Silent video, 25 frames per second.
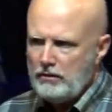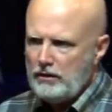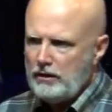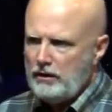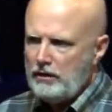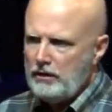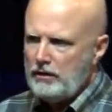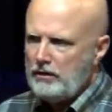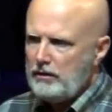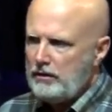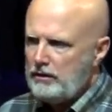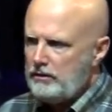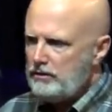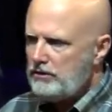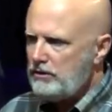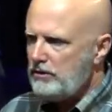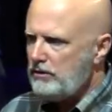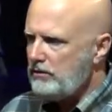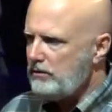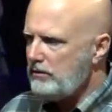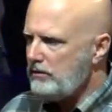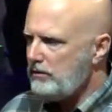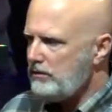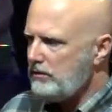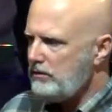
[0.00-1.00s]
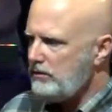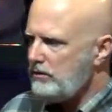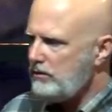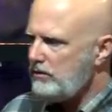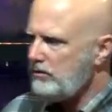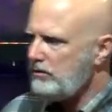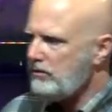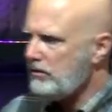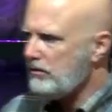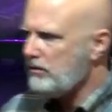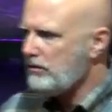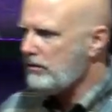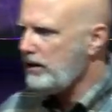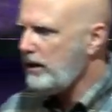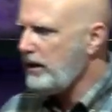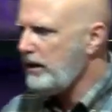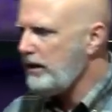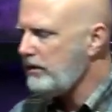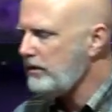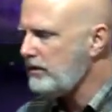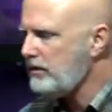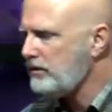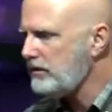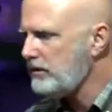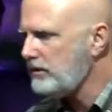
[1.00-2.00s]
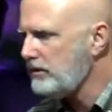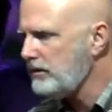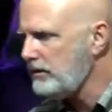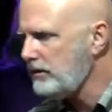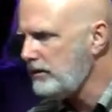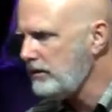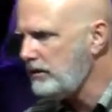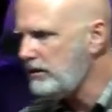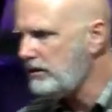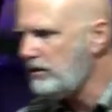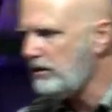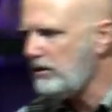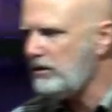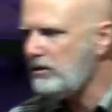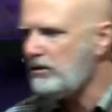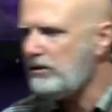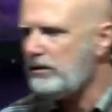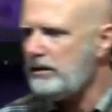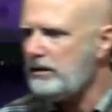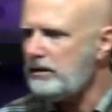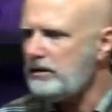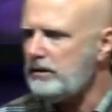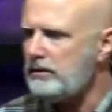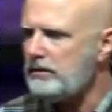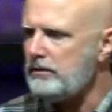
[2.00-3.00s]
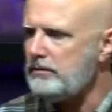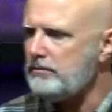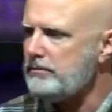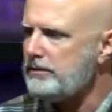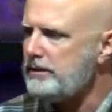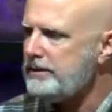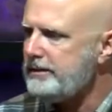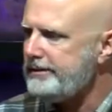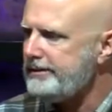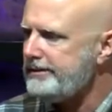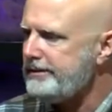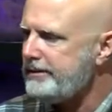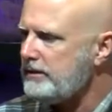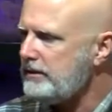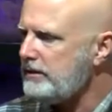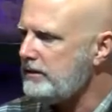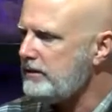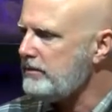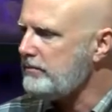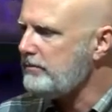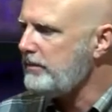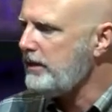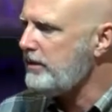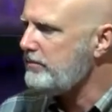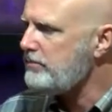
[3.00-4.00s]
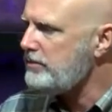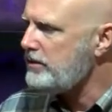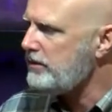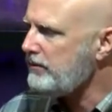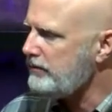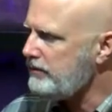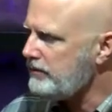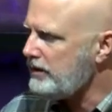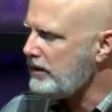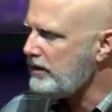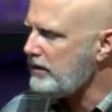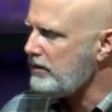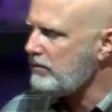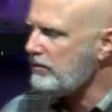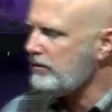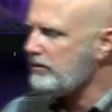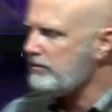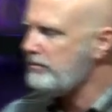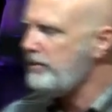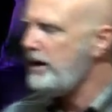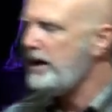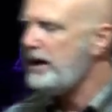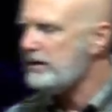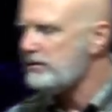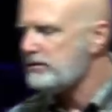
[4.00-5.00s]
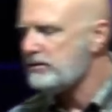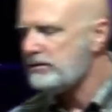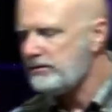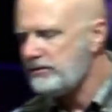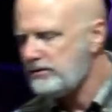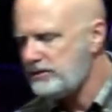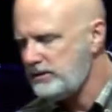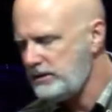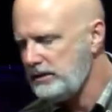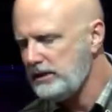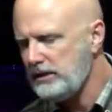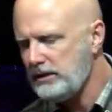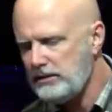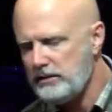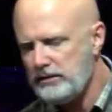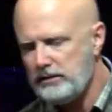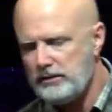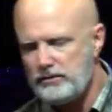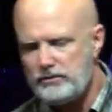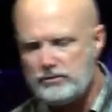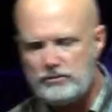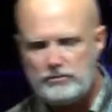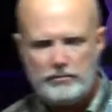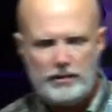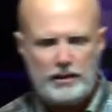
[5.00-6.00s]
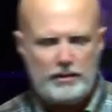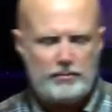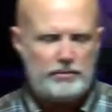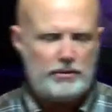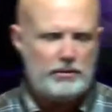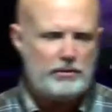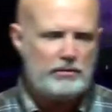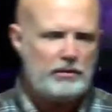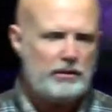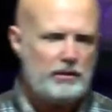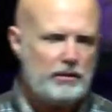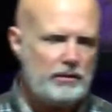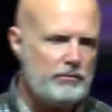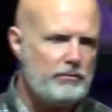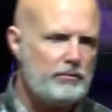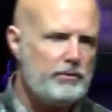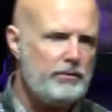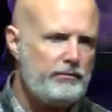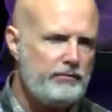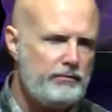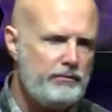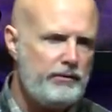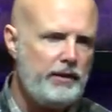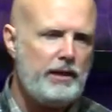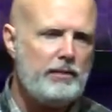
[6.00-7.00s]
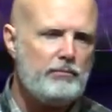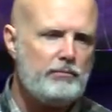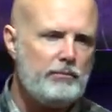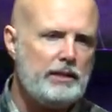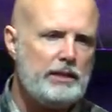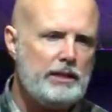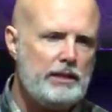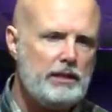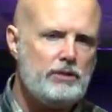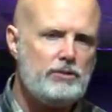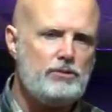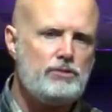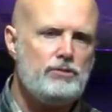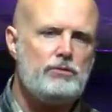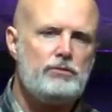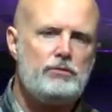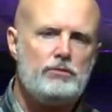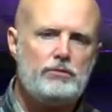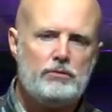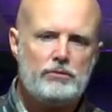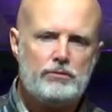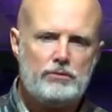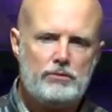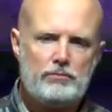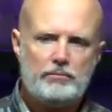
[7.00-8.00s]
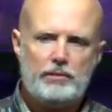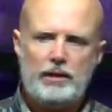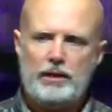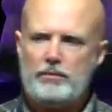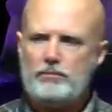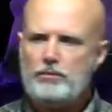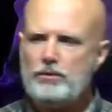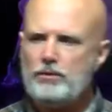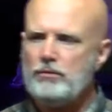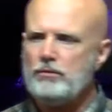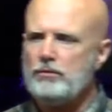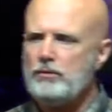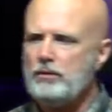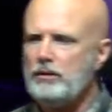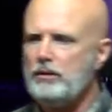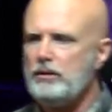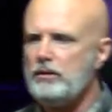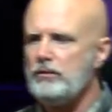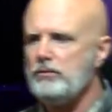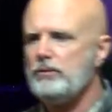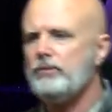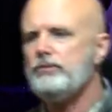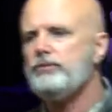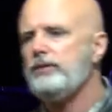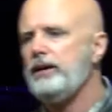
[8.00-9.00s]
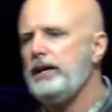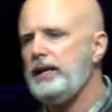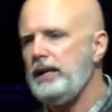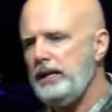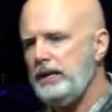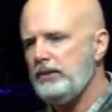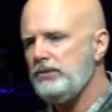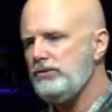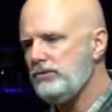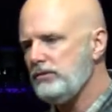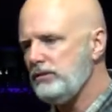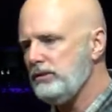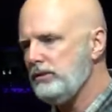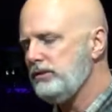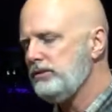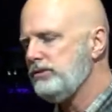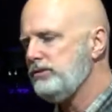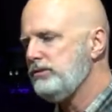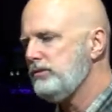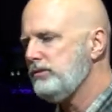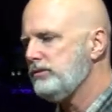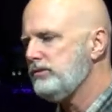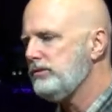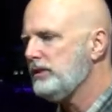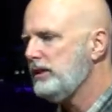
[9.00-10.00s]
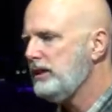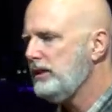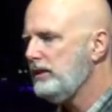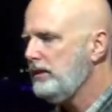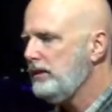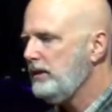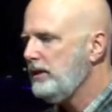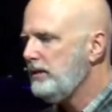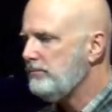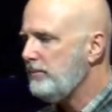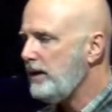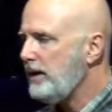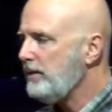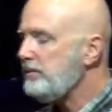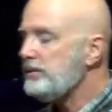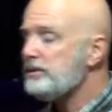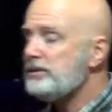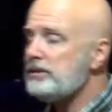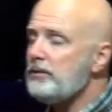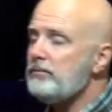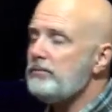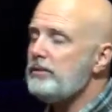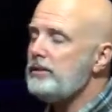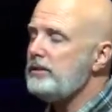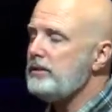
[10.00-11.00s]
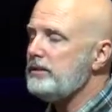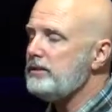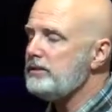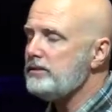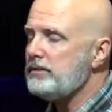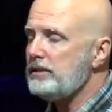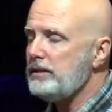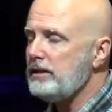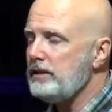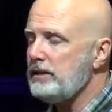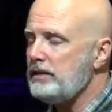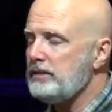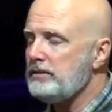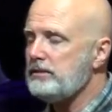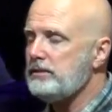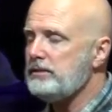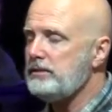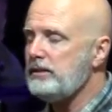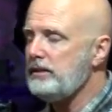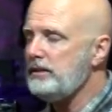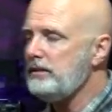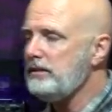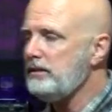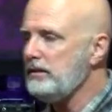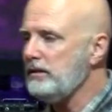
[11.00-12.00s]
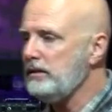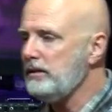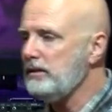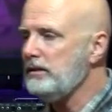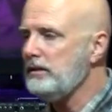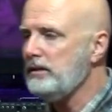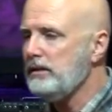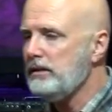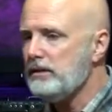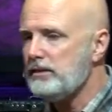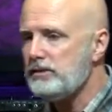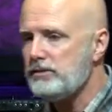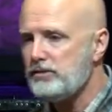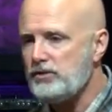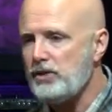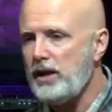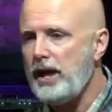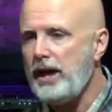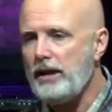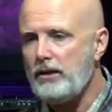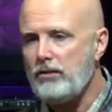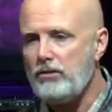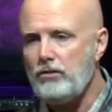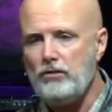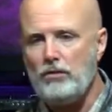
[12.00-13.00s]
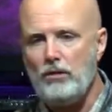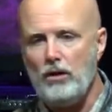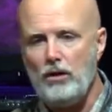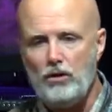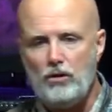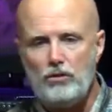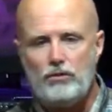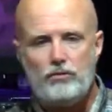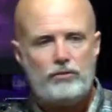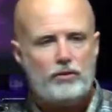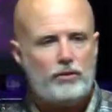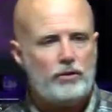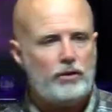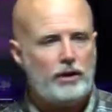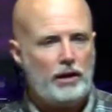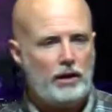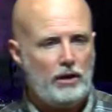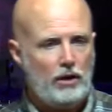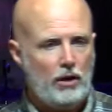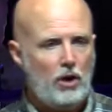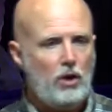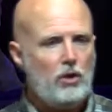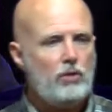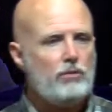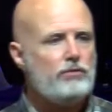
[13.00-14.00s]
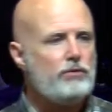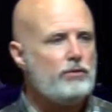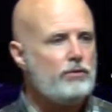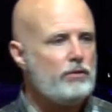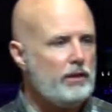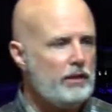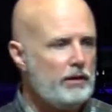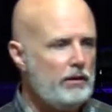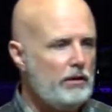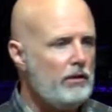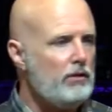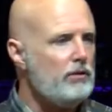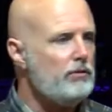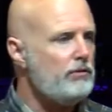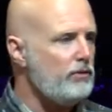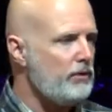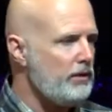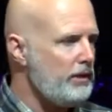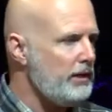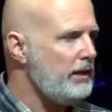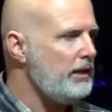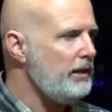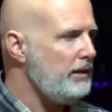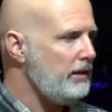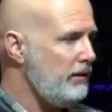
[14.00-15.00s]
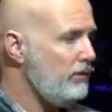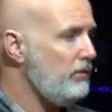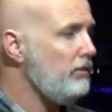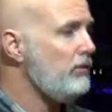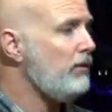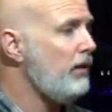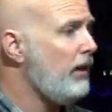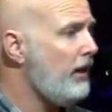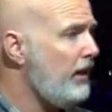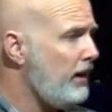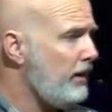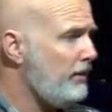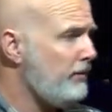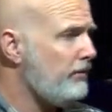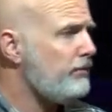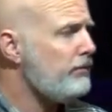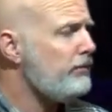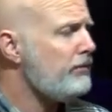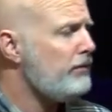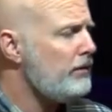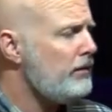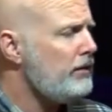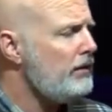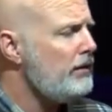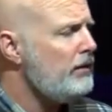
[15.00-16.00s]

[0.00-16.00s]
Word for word: uh, you, you don't like, you know, uh, uh, maybe you've dealt with bouts of sickness, or maybe you're dealing with family issues, or maybe you're dealing with financial issues. Maybe some of these things tend to cycle over and over and over again in your life.